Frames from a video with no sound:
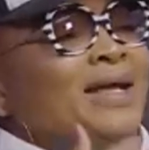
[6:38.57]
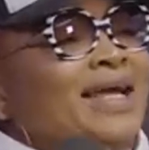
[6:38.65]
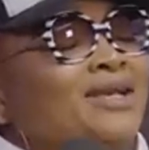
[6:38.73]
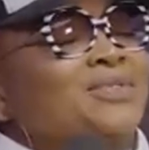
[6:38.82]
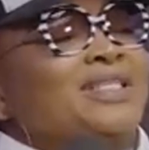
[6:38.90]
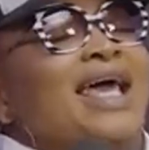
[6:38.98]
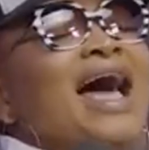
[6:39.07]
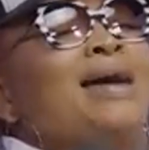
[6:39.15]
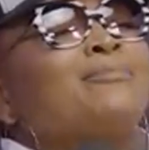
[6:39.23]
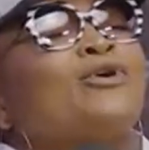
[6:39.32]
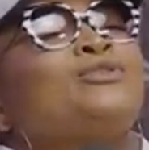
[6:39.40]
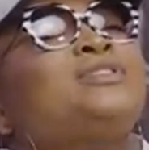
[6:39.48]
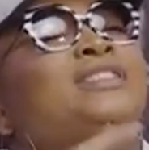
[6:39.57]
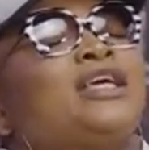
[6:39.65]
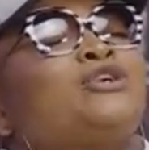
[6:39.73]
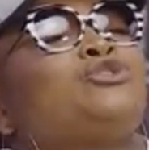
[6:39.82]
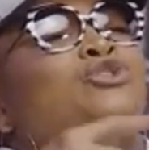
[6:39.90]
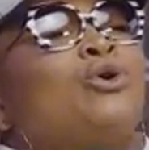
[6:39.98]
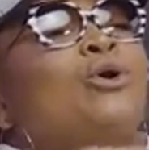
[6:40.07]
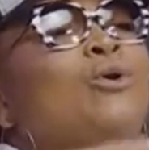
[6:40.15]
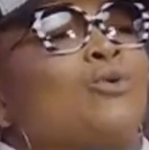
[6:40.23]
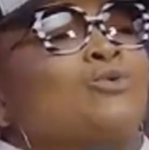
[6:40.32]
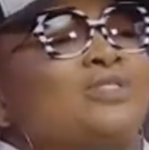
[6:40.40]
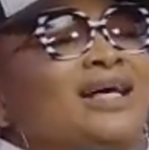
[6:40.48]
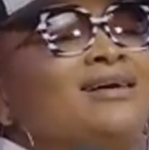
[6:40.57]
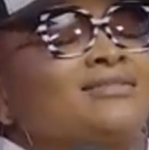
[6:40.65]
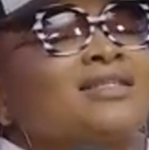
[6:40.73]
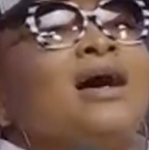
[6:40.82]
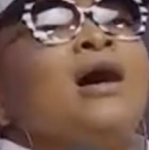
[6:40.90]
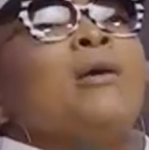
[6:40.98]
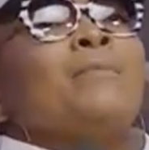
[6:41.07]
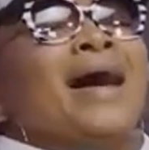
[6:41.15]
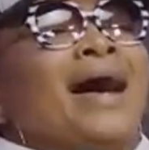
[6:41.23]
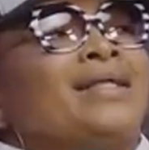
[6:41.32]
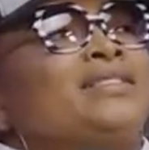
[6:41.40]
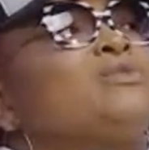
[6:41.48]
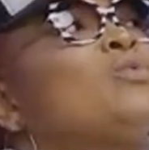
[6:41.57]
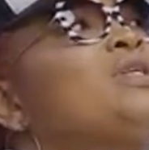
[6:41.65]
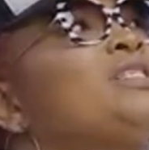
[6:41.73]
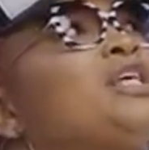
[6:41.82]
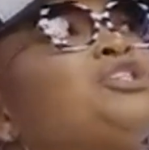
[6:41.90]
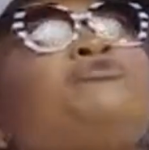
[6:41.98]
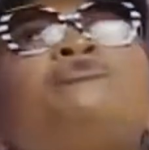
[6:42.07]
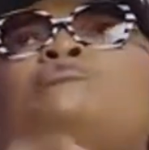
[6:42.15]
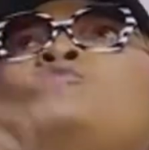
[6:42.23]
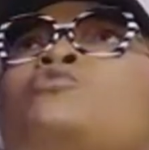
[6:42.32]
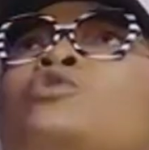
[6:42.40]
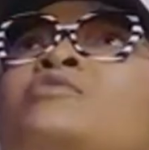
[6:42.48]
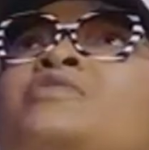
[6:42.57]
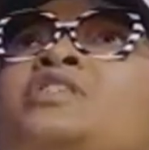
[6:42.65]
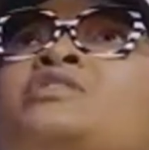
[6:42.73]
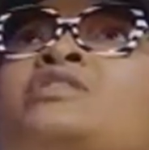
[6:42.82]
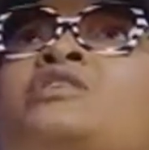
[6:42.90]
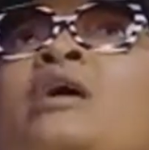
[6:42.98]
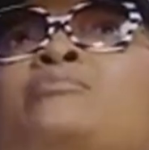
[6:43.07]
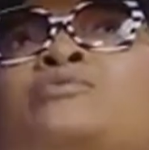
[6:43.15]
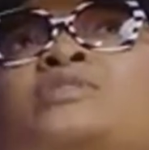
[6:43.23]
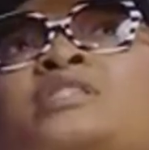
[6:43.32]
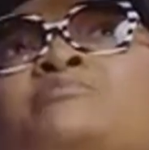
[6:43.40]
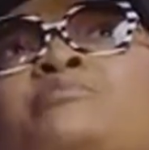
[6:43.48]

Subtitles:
dad would say, I'm going to take you to your uncle's house. My auntie one day, she removed one of these cables, these